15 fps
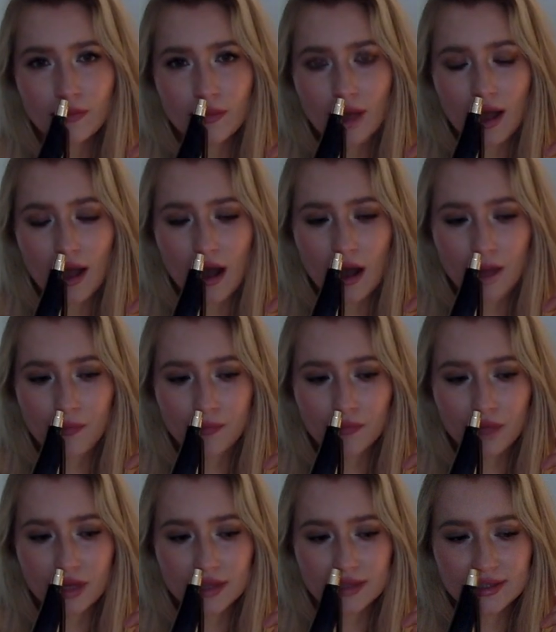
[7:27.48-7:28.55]

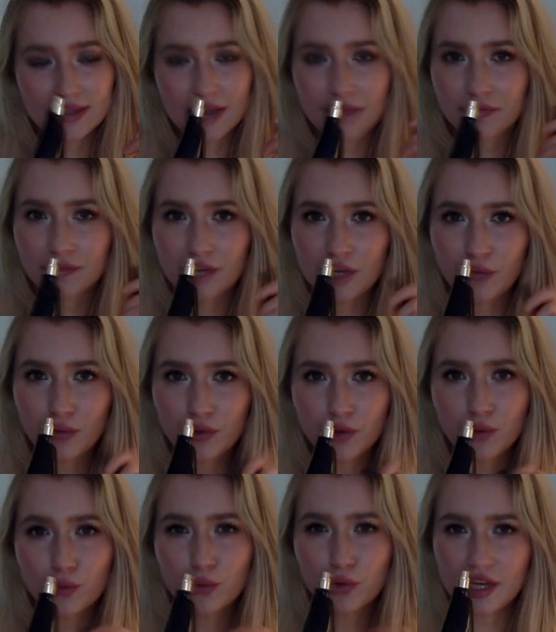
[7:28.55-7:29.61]
definitely with a
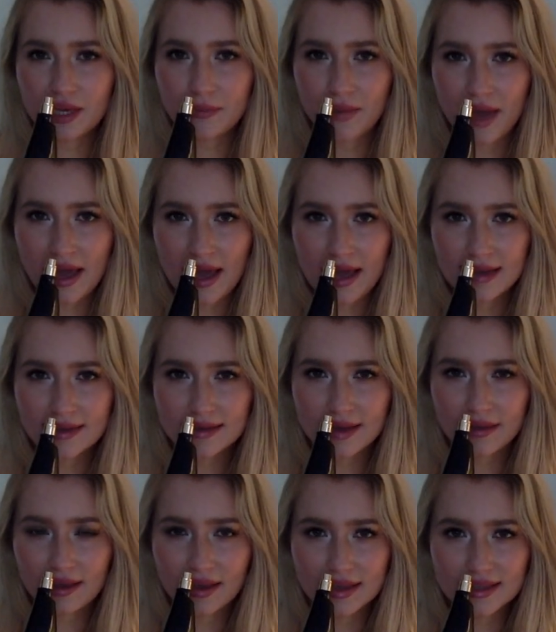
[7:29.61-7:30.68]
woody base. I
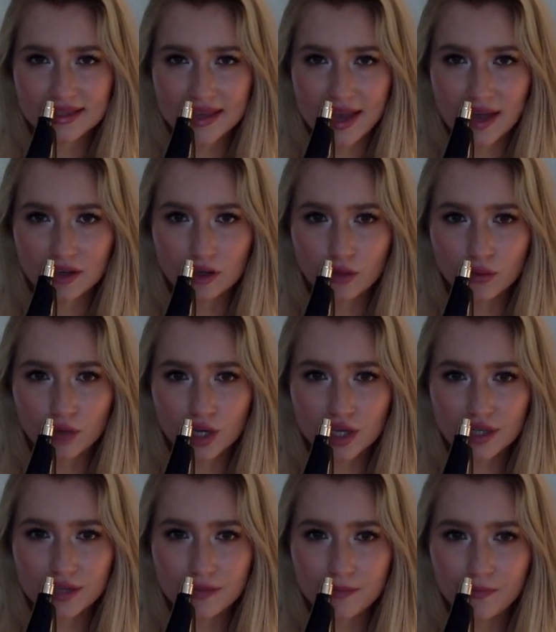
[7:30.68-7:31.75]
think it's sandalwood.
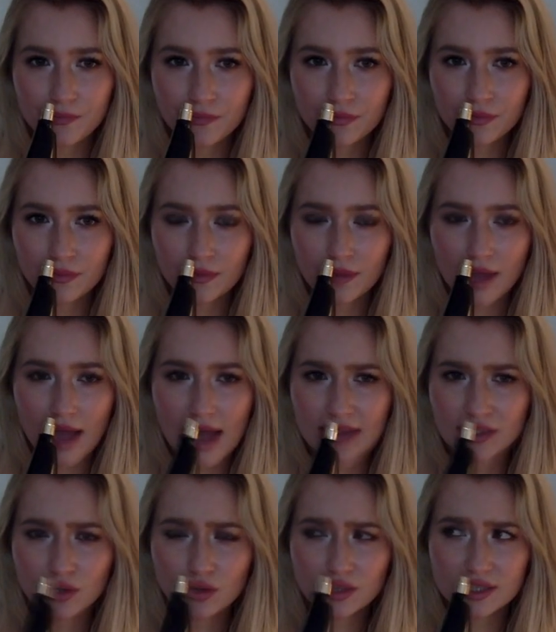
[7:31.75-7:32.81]
I
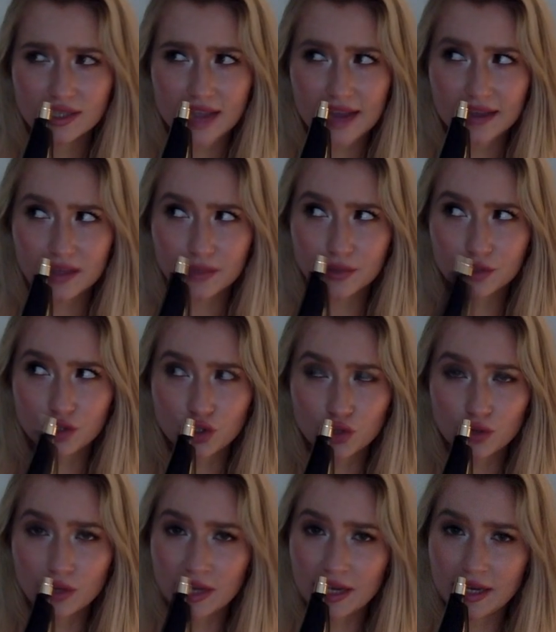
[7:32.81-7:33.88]
don't detect the
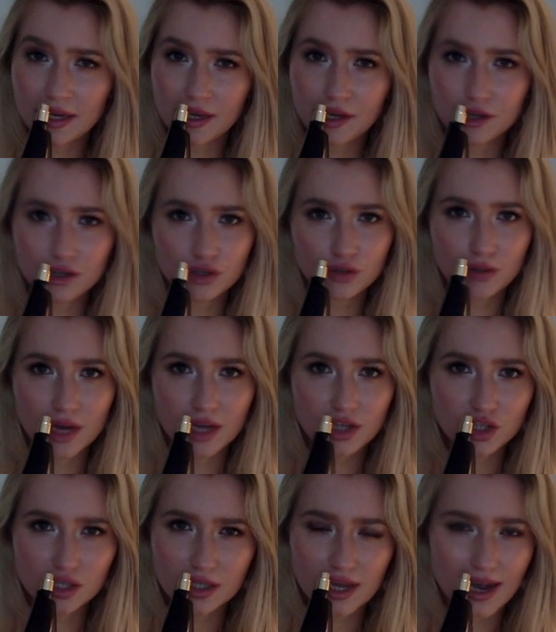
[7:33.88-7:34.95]
patchouli in here too much.
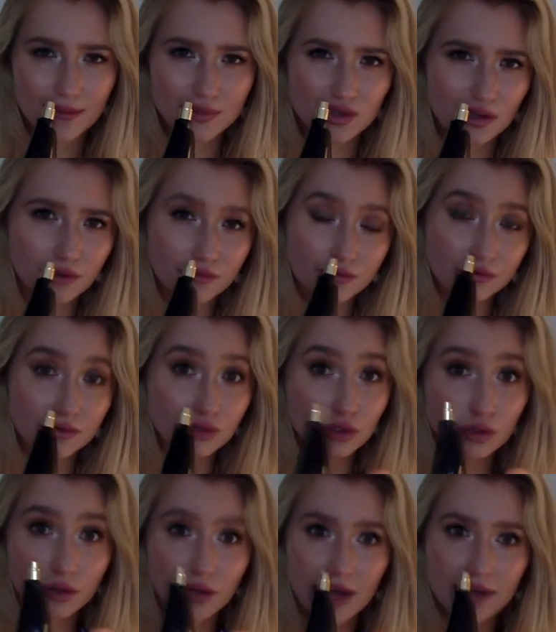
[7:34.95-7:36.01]
It comes off too
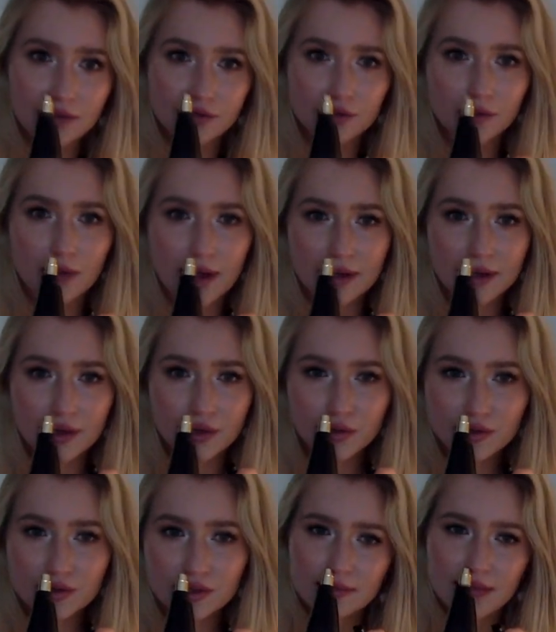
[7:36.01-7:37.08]
light for my
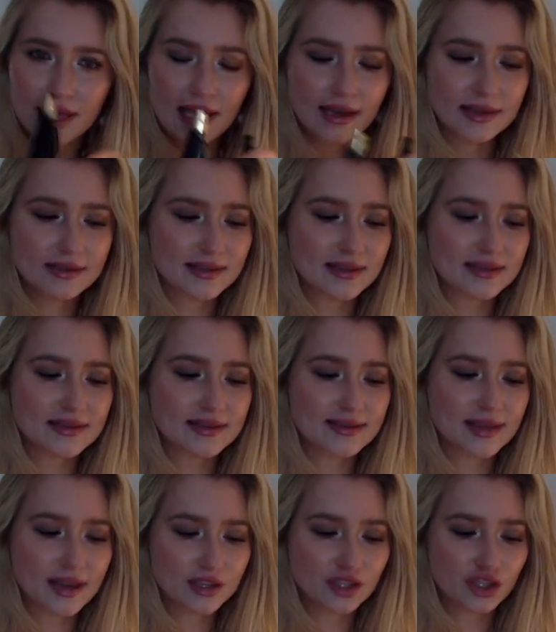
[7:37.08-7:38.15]
nose. It is
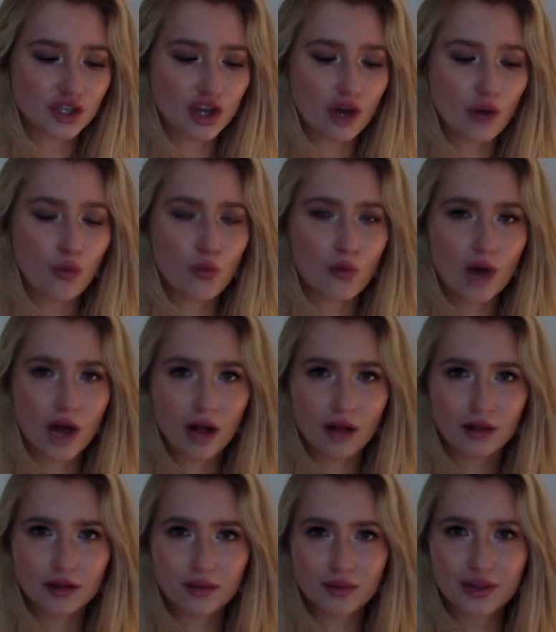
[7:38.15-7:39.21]
such a
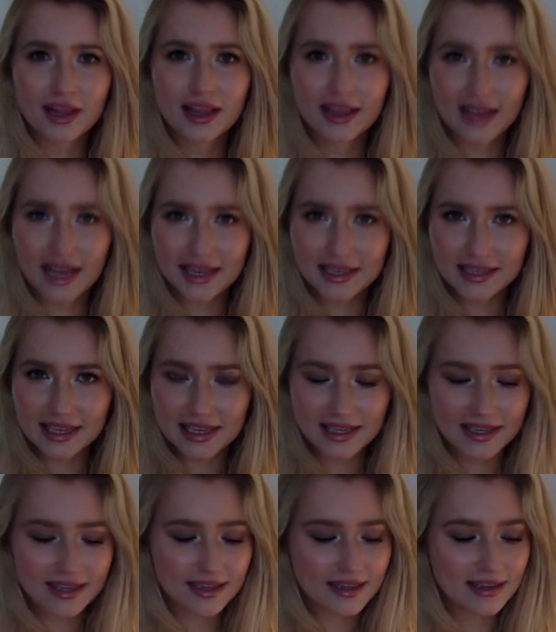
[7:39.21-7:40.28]

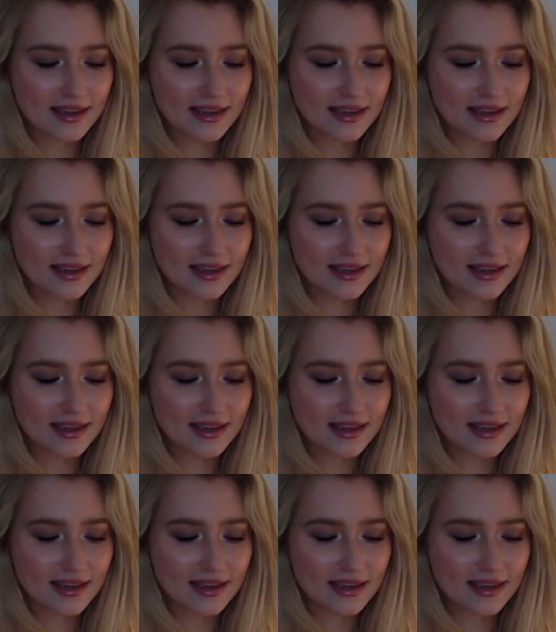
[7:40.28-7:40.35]
well-blended,